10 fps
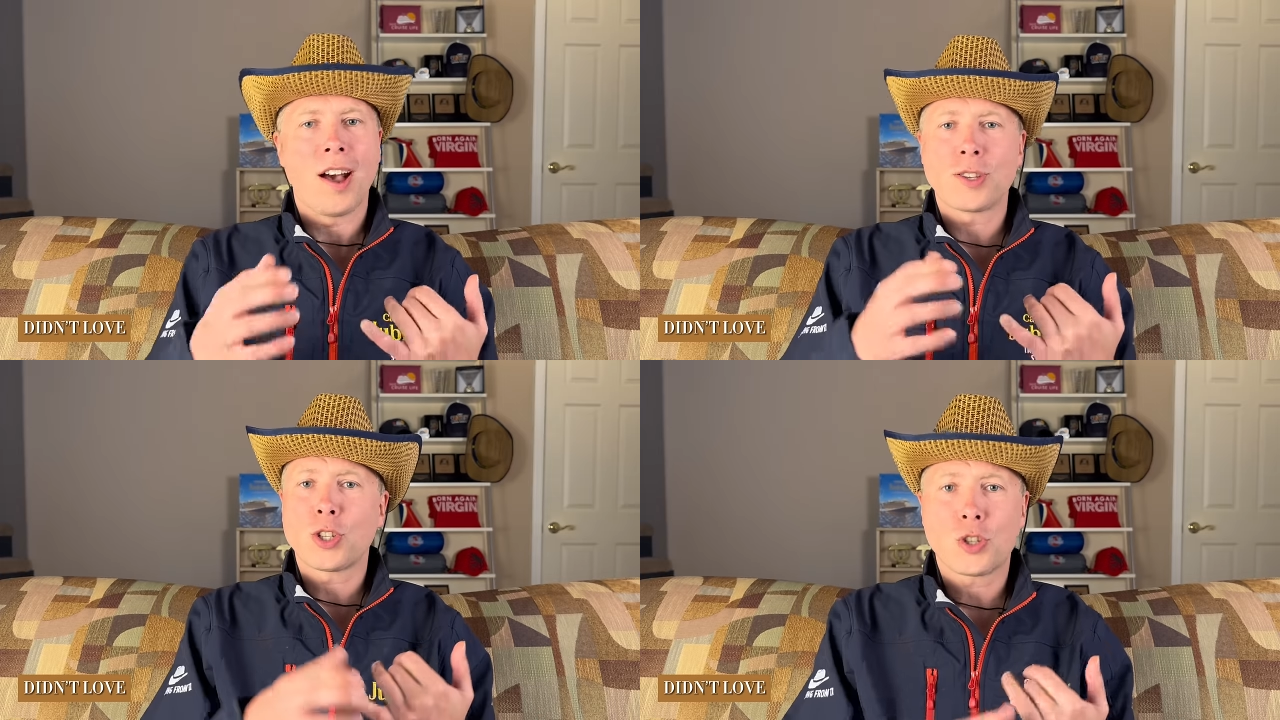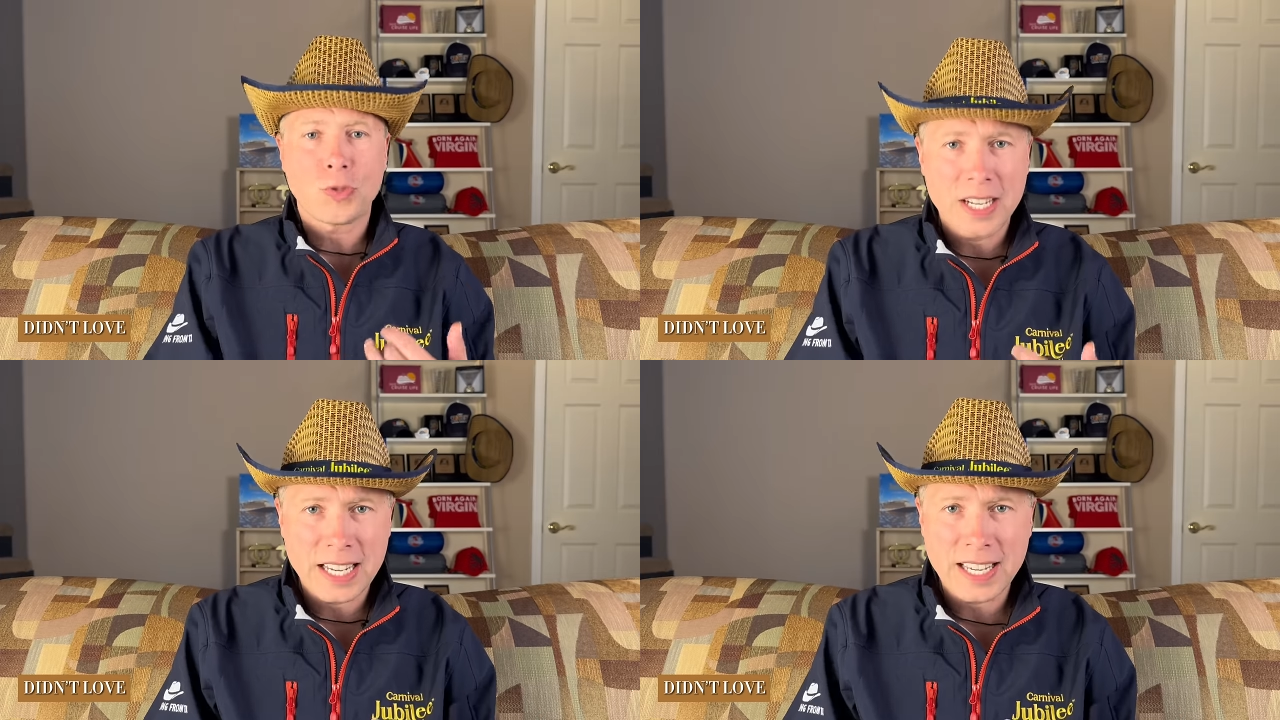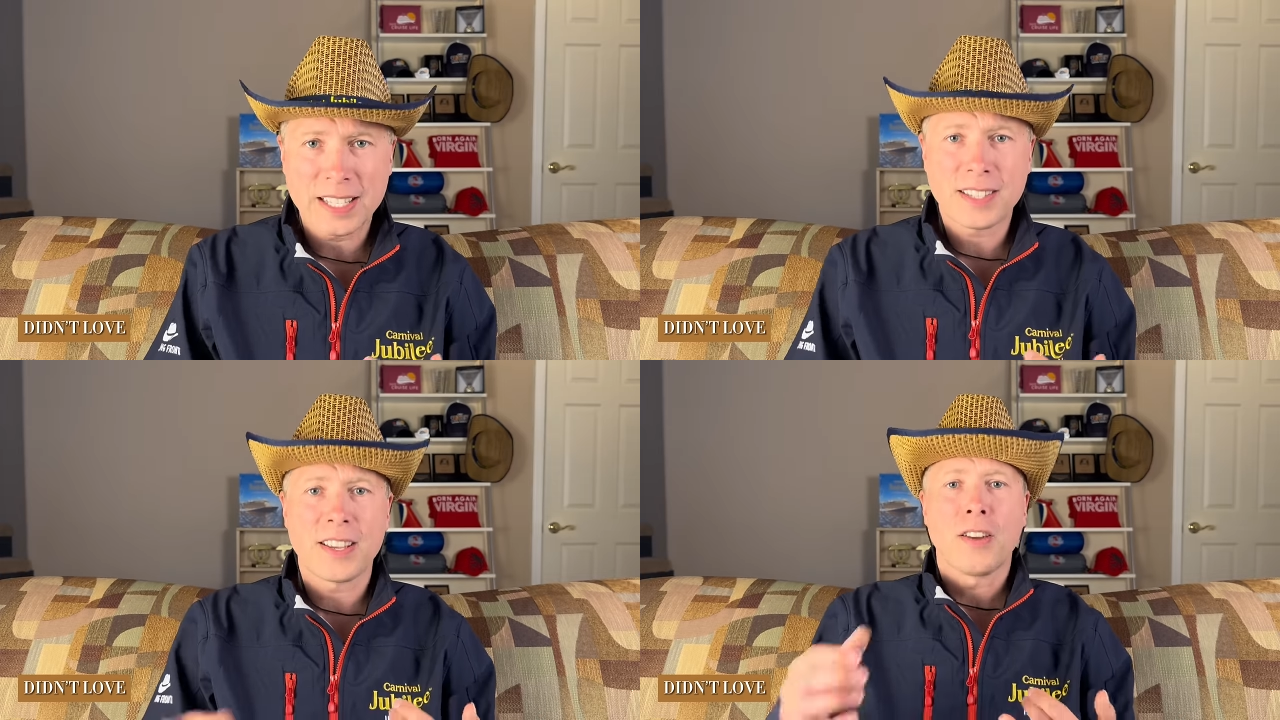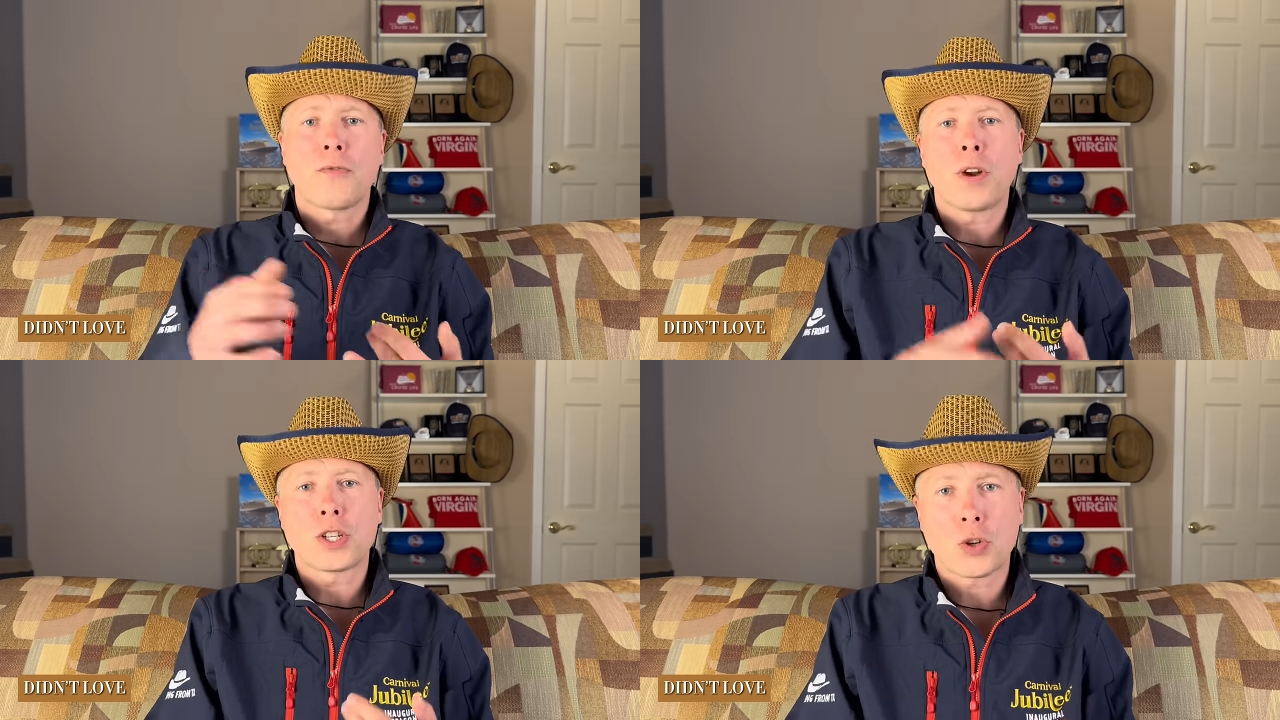Street Eats,
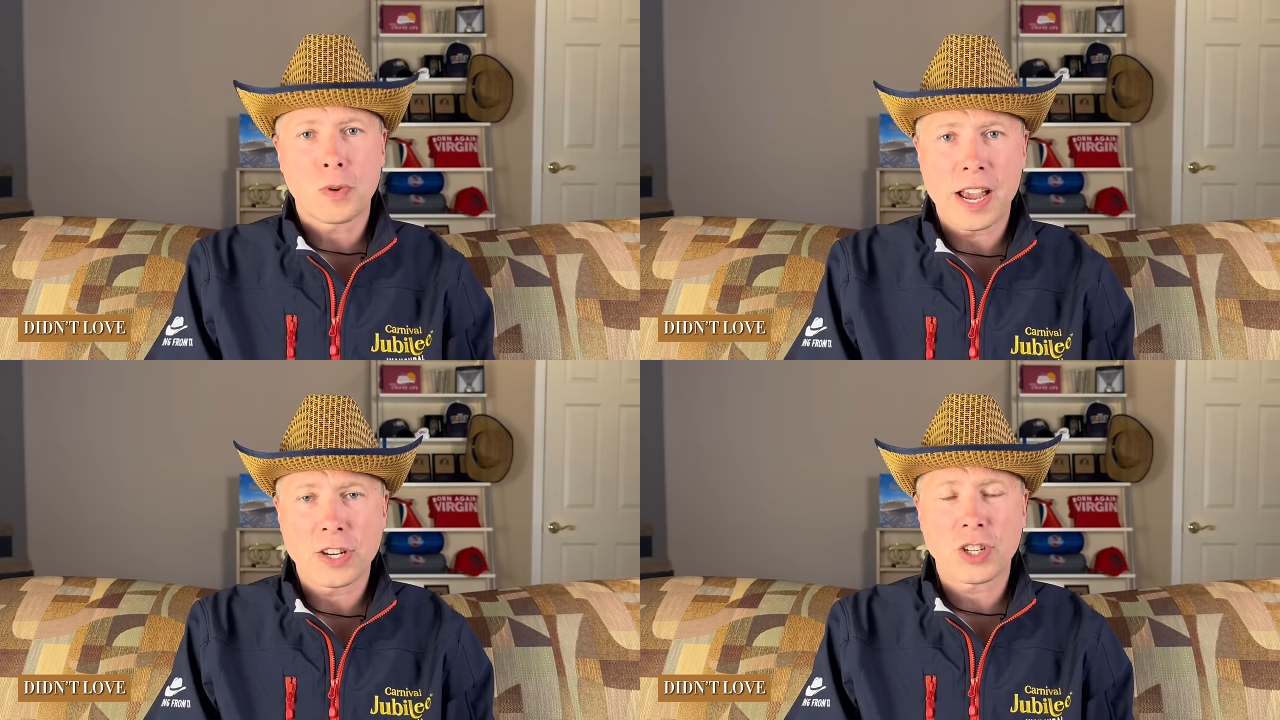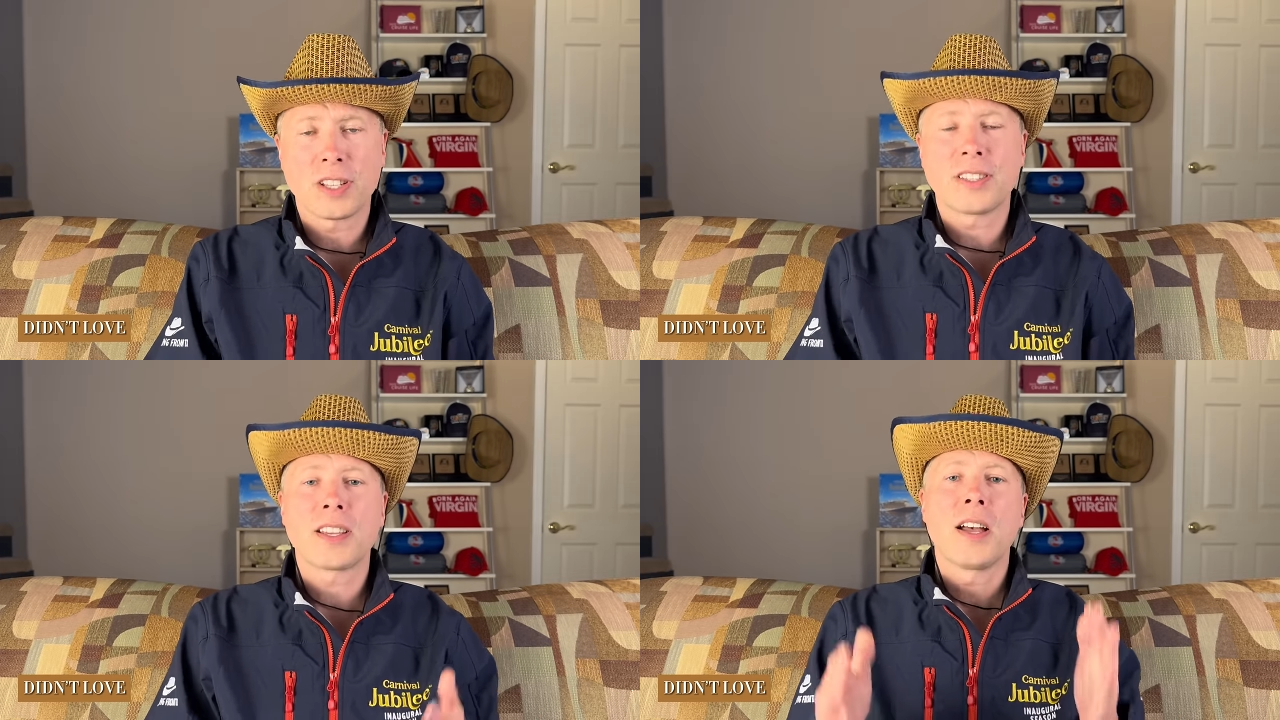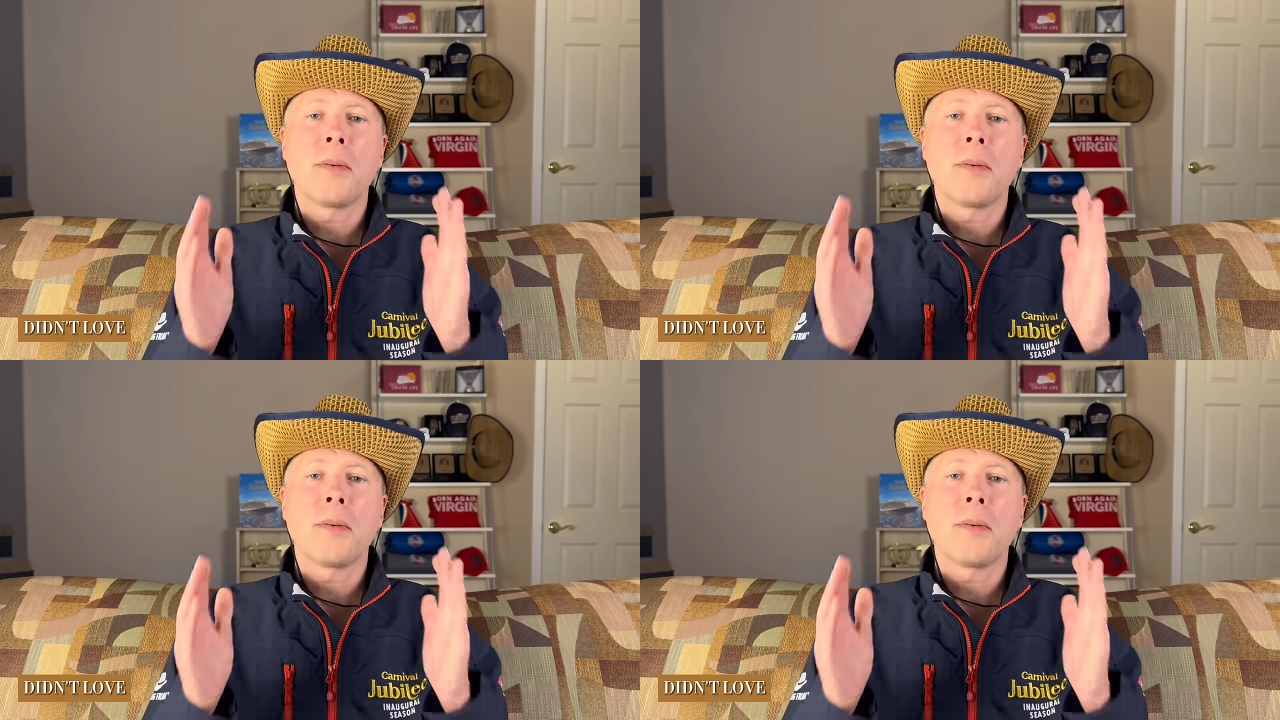Fresh Creations.